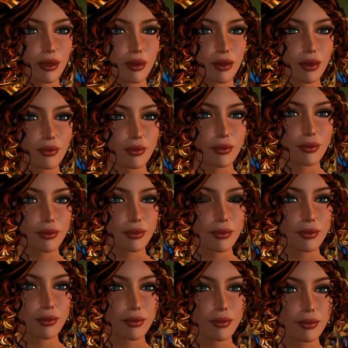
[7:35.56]

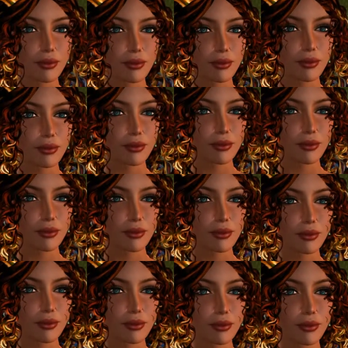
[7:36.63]

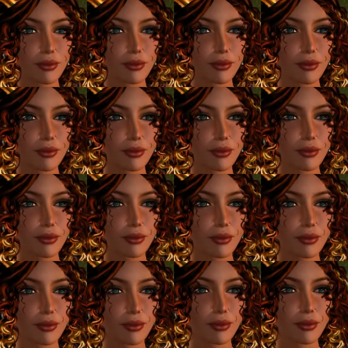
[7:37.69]

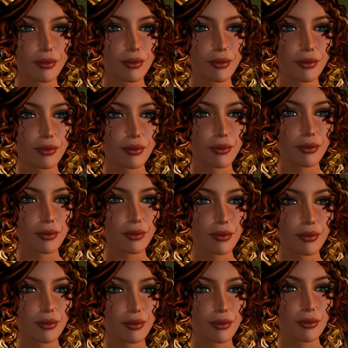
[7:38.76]

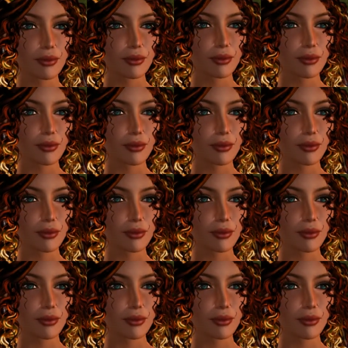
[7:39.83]
No one is speaking in this clip.